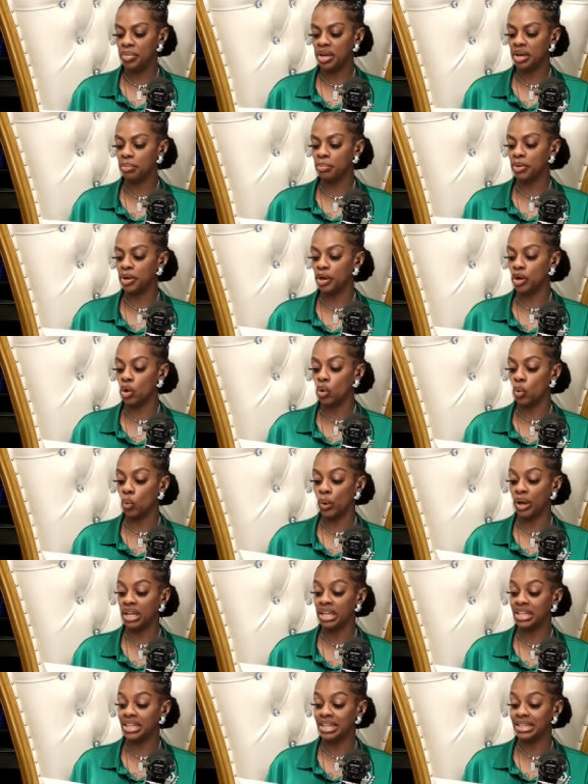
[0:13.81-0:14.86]
Meek Mill
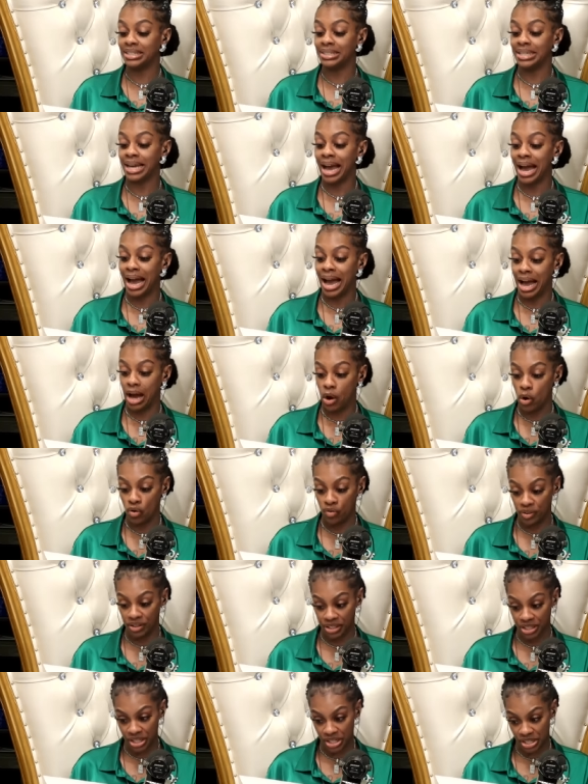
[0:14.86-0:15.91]
willing to die
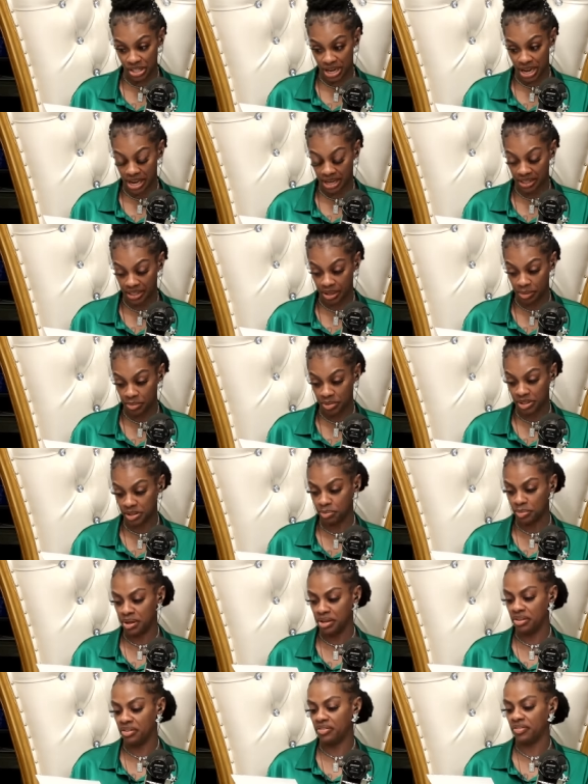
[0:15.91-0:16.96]
over DJ
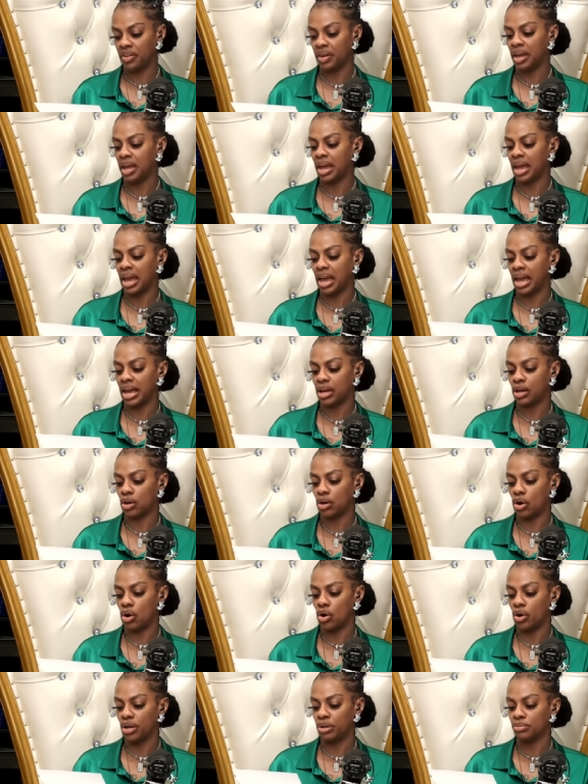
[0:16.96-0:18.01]
Akademiks beef. Ack
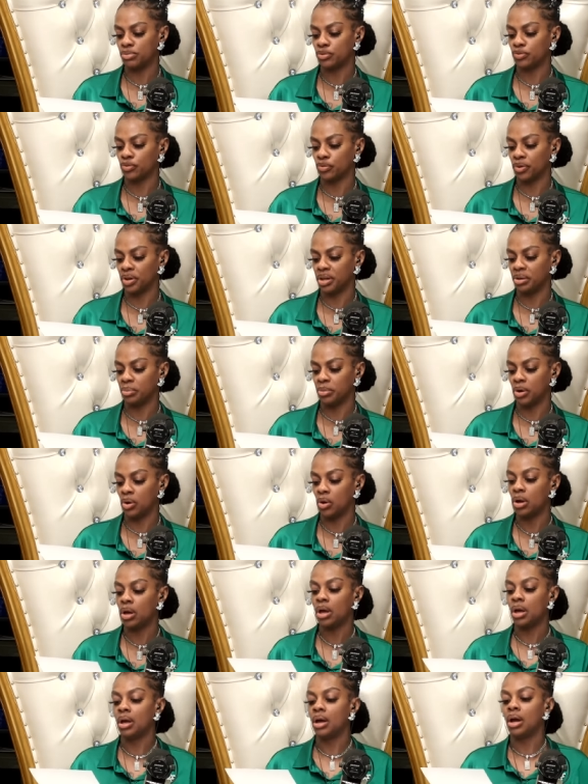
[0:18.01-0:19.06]
call him Freak Mill.
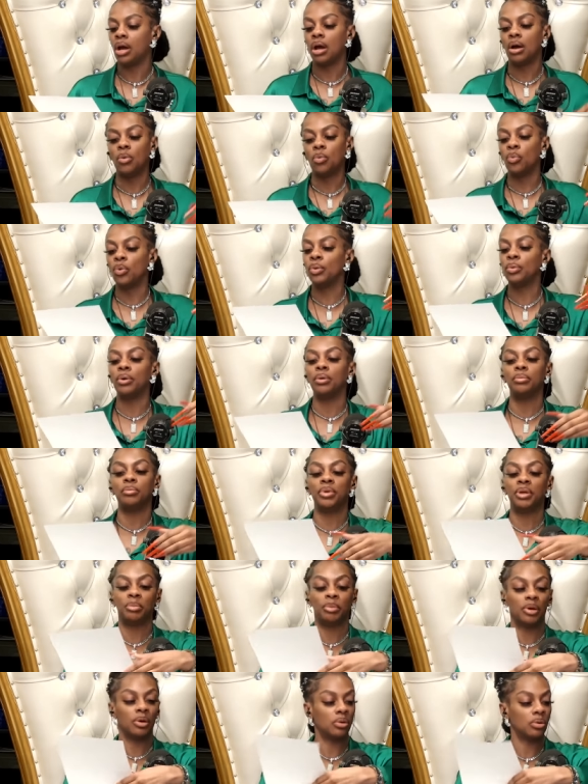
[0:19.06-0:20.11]

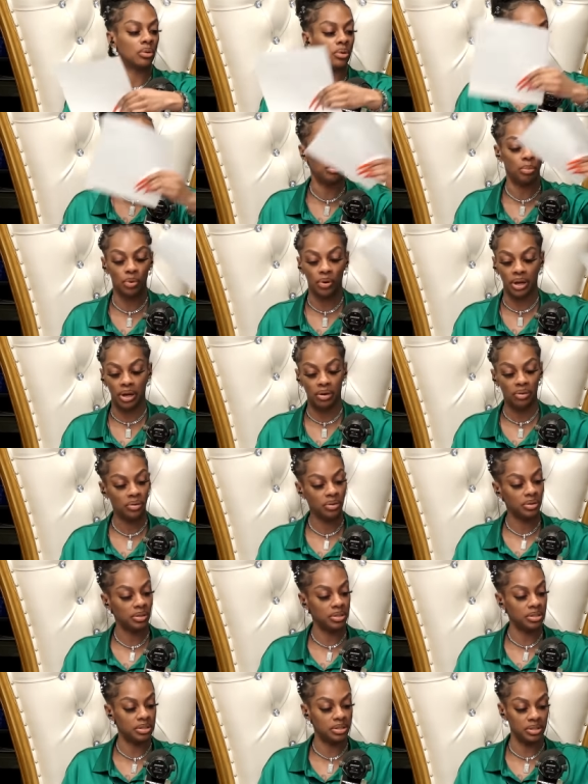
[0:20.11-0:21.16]
Meek Mill, come on now.
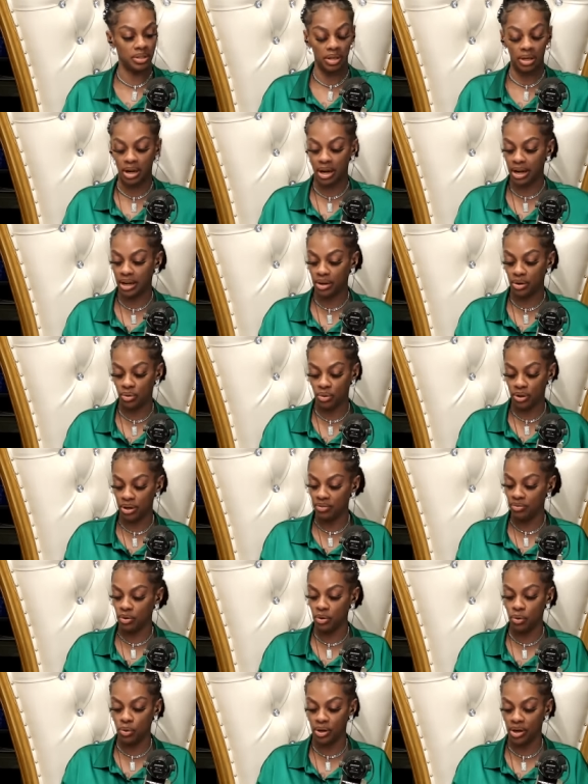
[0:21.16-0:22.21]
This is it. I ain't going
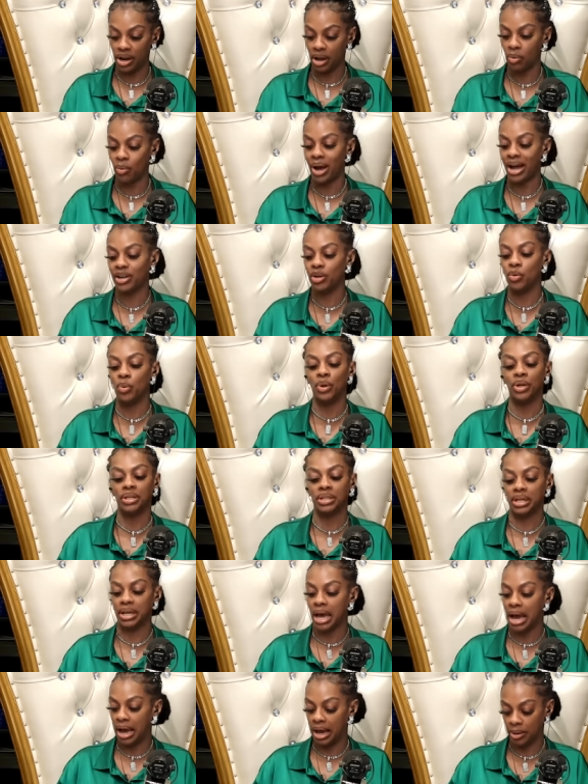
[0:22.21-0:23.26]
even going in there. Why are you willing
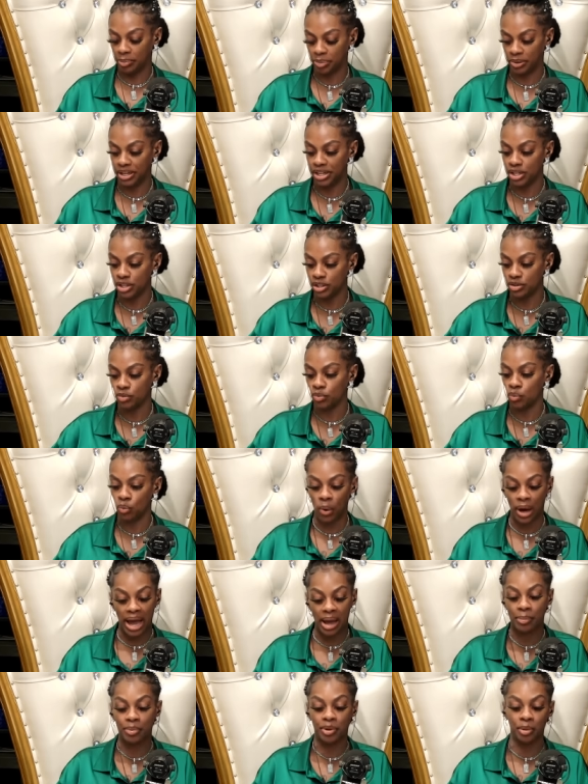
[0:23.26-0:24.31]
to die? Please.
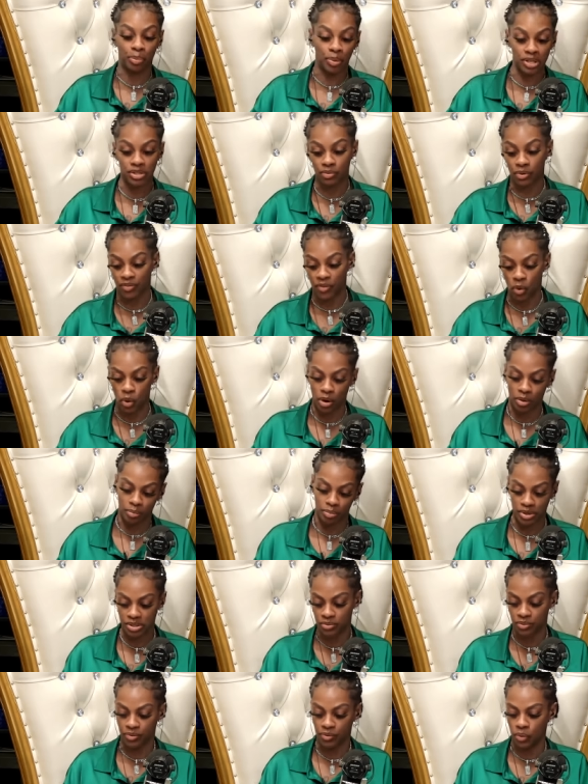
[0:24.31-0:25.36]
What happened to prison reform?
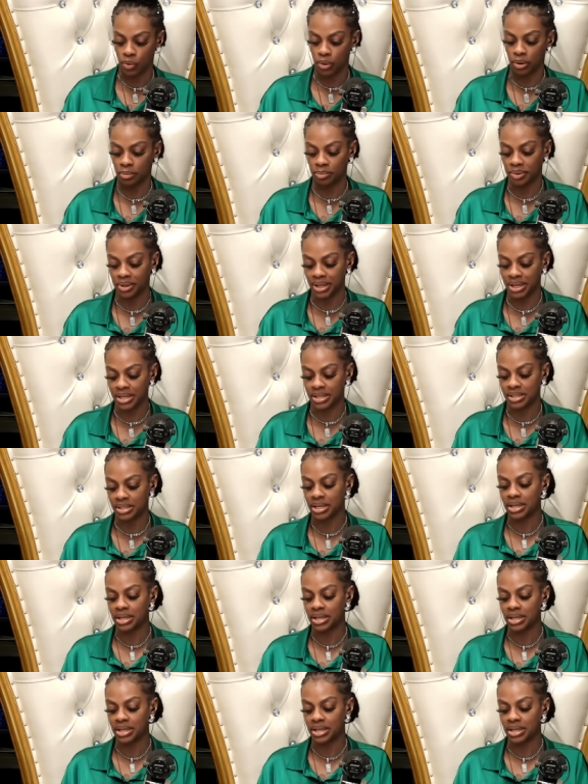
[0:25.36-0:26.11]
Prison reform, please.